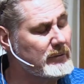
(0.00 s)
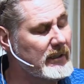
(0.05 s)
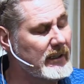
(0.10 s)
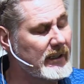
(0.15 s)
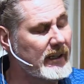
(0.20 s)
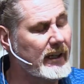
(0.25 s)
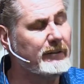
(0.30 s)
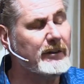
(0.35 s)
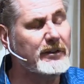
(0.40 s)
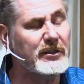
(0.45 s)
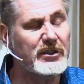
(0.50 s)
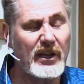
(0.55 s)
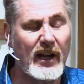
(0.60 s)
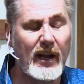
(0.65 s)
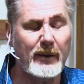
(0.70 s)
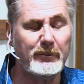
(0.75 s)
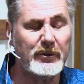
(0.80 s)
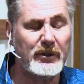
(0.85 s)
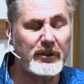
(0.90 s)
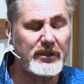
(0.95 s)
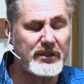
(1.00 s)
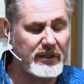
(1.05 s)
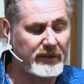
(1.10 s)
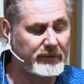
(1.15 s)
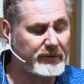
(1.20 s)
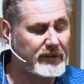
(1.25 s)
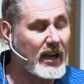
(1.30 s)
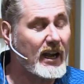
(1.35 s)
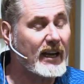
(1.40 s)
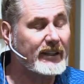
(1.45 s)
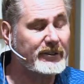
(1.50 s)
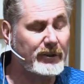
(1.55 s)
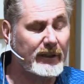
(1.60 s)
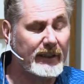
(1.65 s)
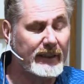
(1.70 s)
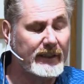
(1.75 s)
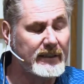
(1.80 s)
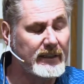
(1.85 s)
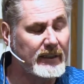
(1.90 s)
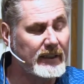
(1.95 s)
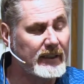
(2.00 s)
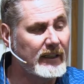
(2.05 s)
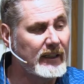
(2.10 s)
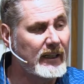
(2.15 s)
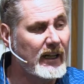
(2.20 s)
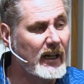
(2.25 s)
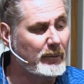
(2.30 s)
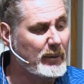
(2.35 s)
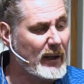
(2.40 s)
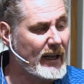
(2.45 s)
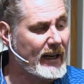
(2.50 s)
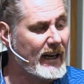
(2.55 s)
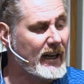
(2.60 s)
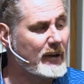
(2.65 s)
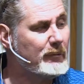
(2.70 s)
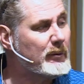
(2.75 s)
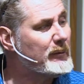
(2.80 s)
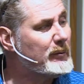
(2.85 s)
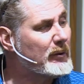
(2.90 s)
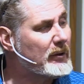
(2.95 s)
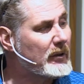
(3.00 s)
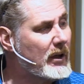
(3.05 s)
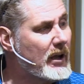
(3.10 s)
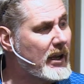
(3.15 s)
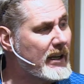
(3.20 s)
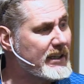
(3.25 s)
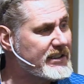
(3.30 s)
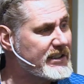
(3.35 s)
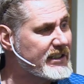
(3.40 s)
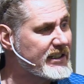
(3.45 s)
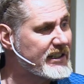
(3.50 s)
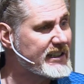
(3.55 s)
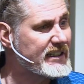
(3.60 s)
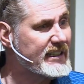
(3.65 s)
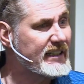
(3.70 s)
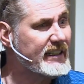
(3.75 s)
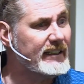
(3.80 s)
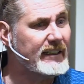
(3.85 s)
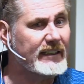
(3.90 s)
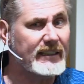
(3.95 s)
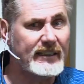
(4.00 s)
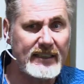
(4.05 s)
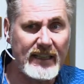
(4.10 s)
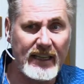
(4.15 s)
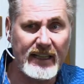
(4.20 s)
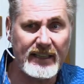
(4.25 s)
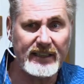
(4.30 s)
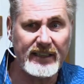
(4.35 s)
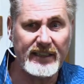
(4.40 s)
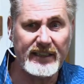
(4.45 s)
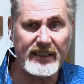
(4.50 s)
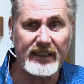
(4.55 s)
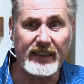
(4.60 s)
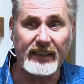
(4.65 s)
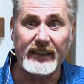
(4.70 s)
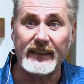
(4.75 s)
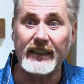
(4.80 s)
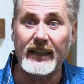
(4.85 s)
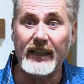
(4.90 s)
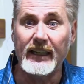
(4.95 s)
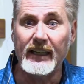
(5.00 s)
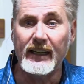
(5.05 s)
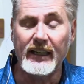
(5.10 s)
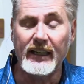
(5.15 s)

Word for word: 11 chapters of doctrine about how we were lost to sin and dead to sin